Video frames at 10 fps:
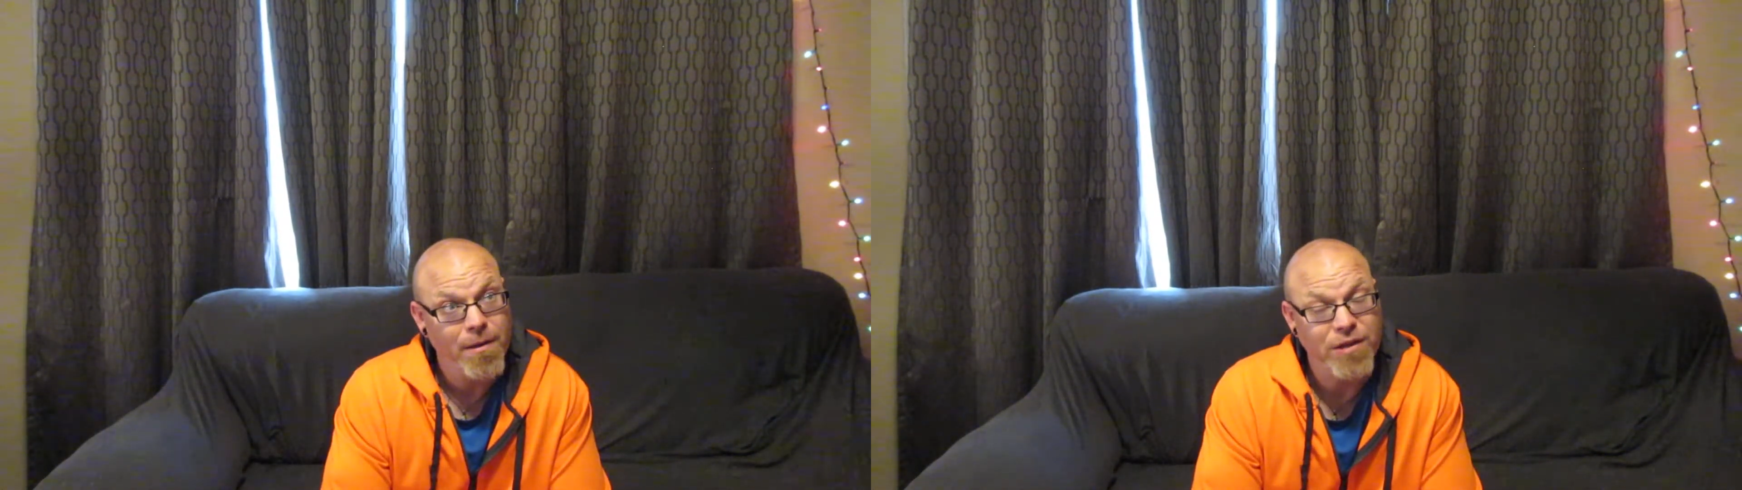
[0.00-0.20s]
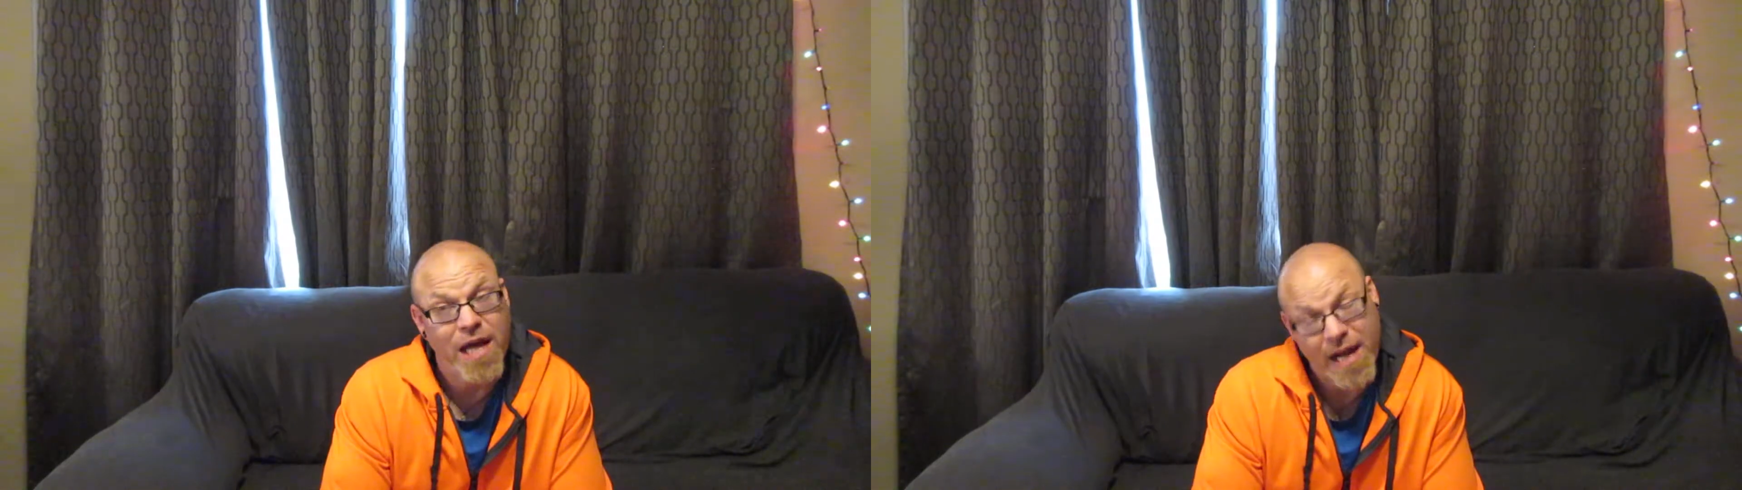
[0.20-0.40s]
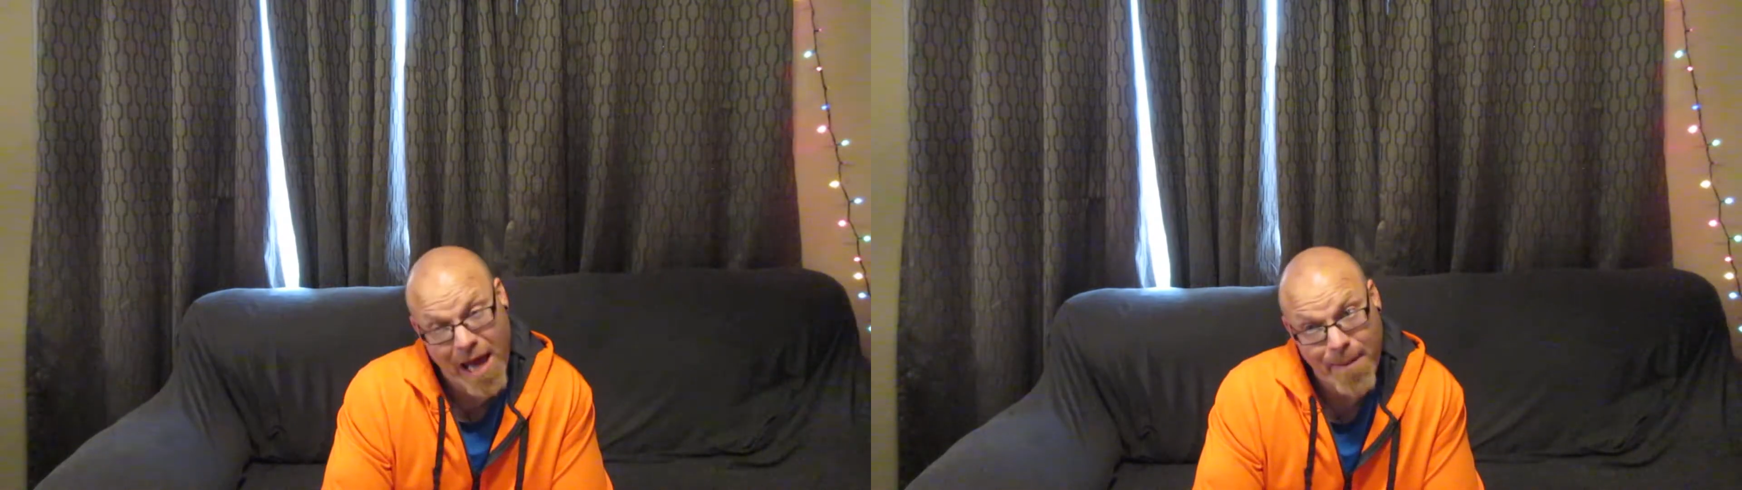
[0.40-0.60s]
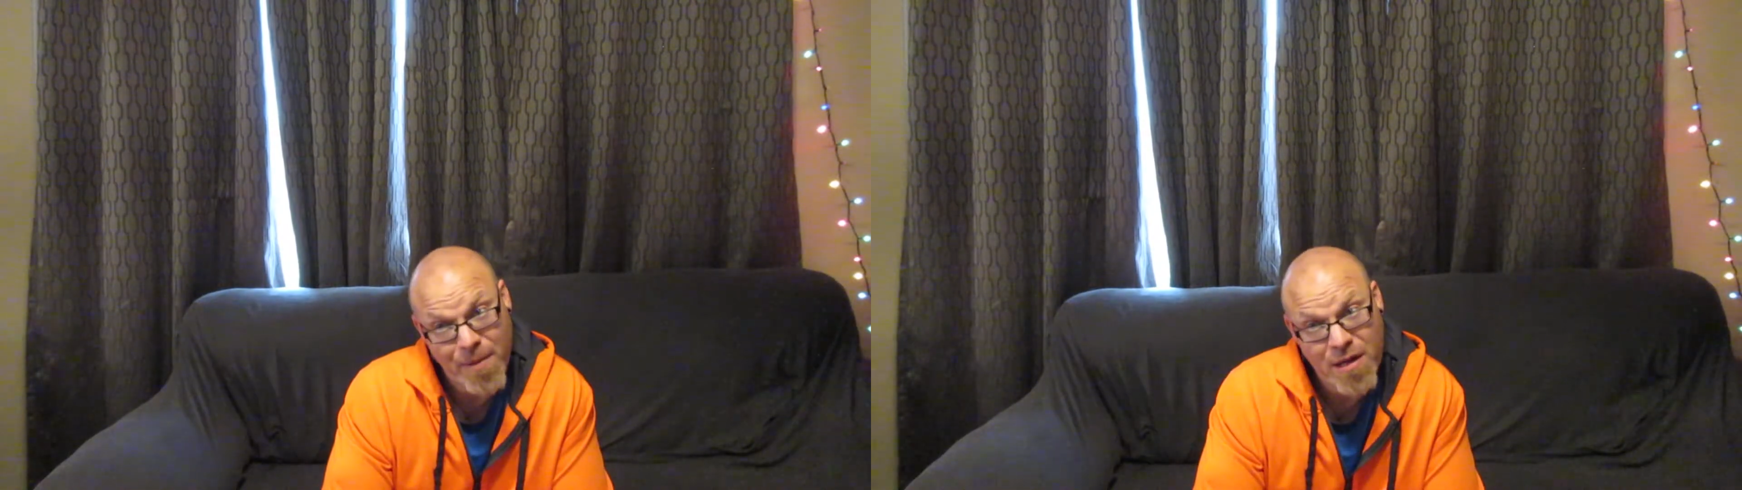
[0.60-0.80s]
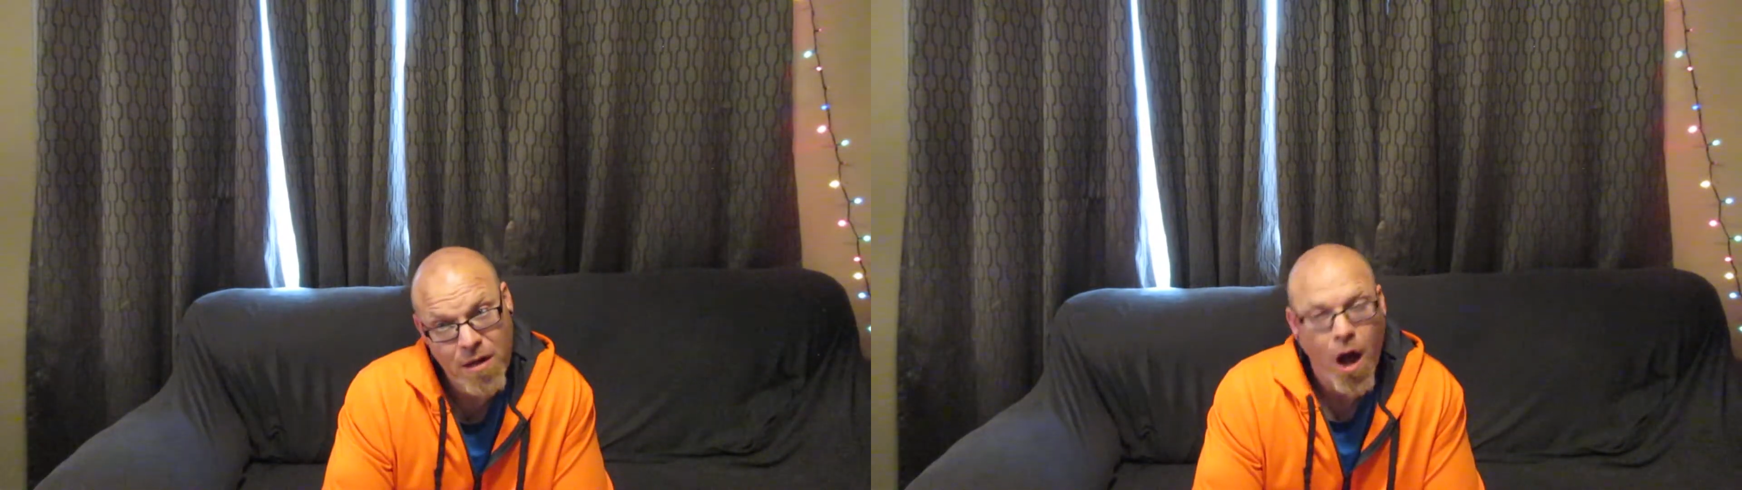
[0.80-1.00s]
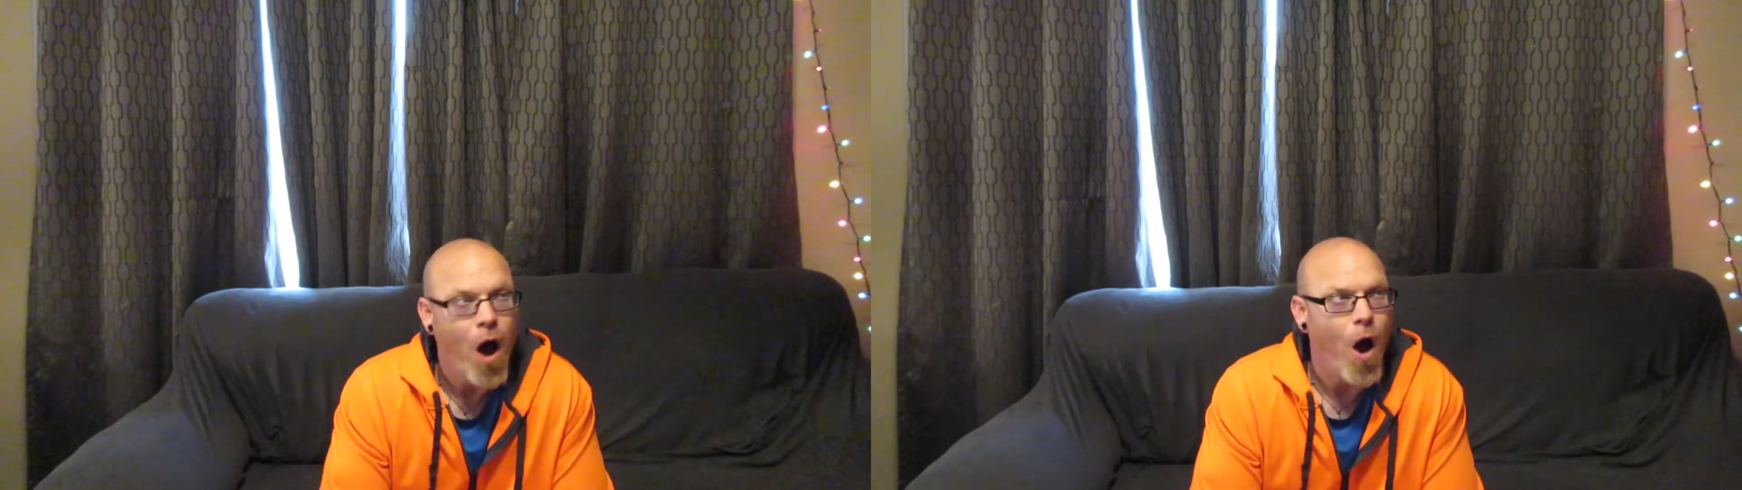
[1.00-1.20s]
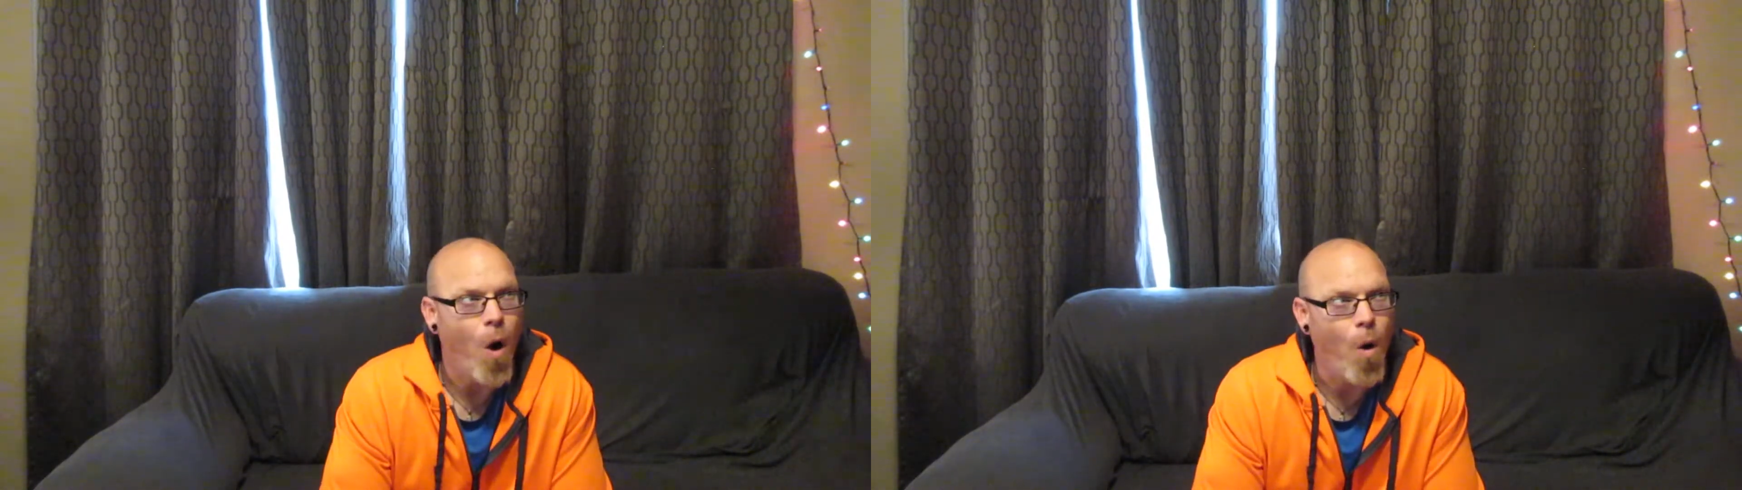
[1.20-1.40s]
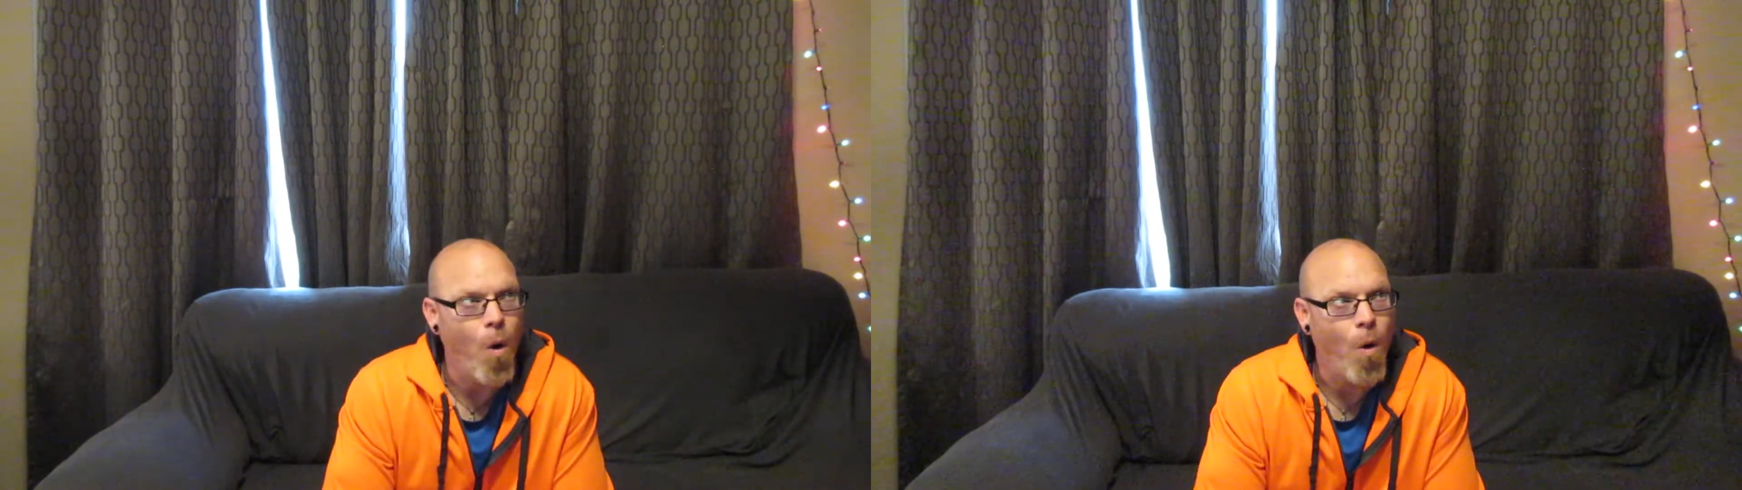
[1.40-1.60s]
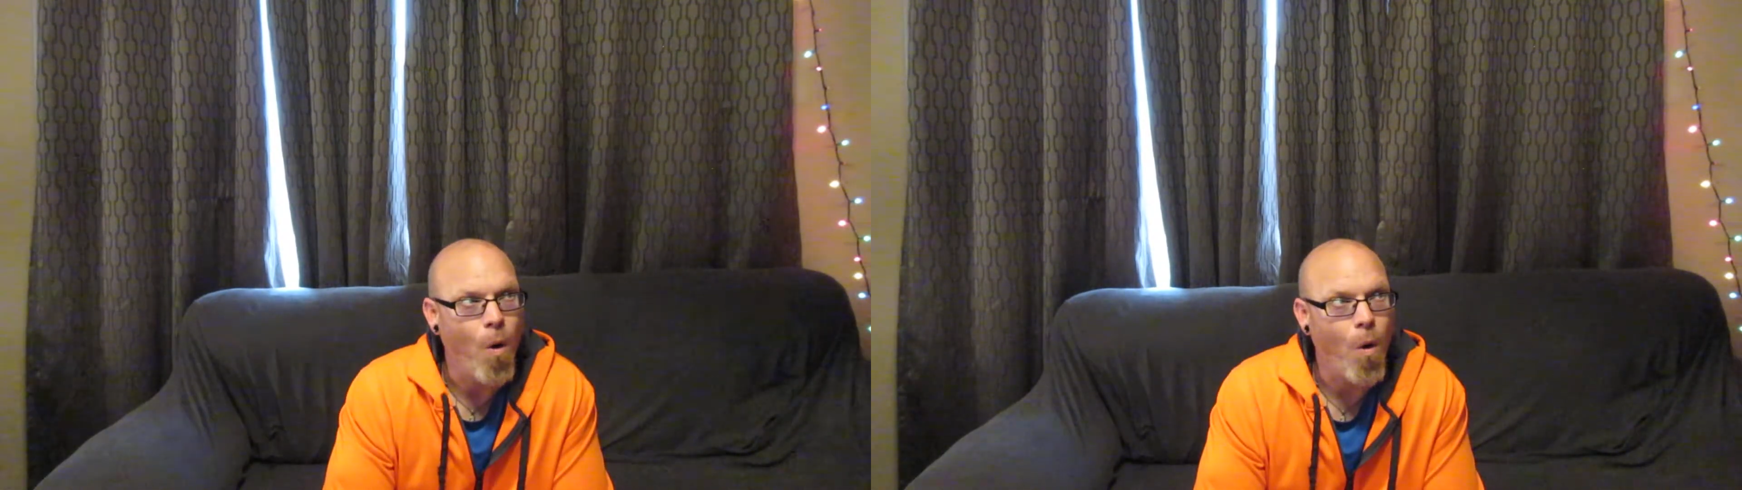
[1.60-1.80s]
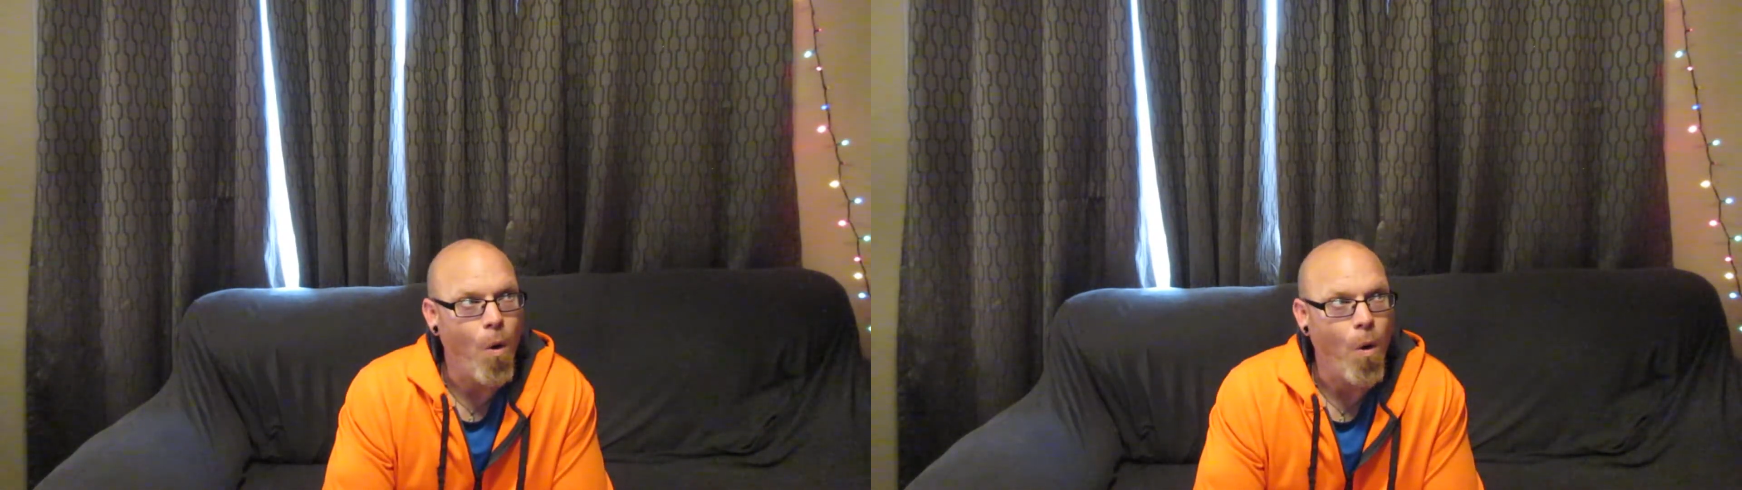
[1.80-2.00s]
That happened?
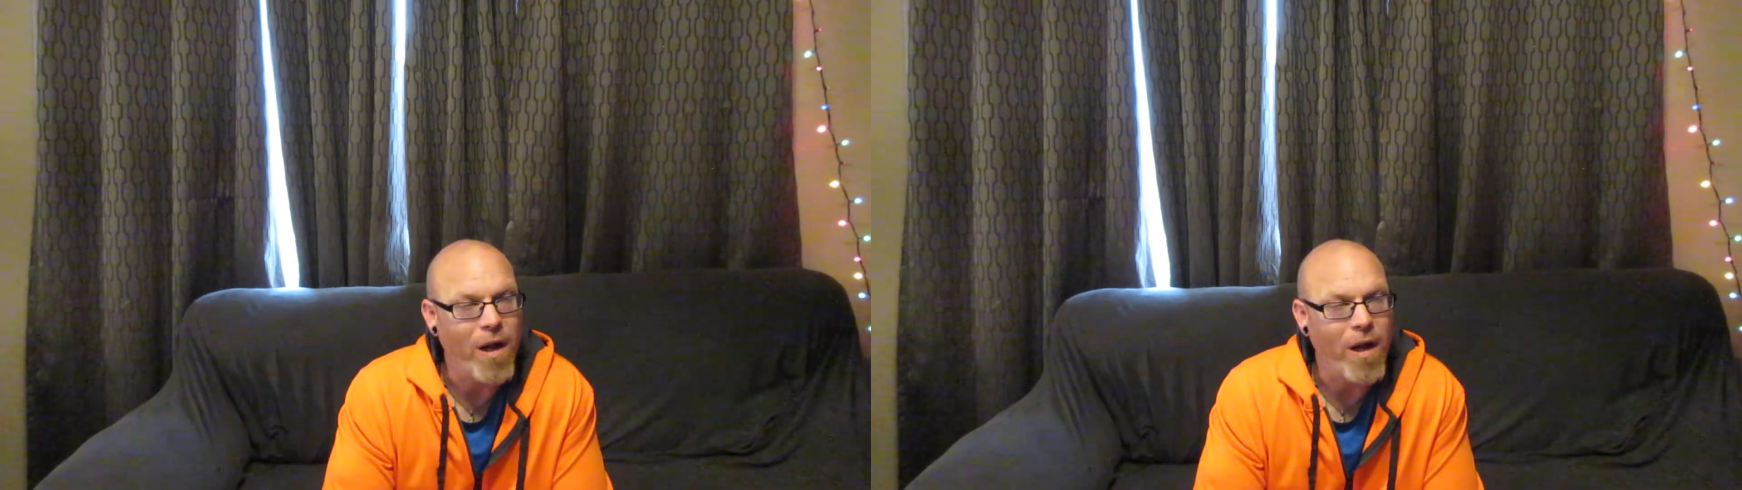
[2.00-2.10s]
oh,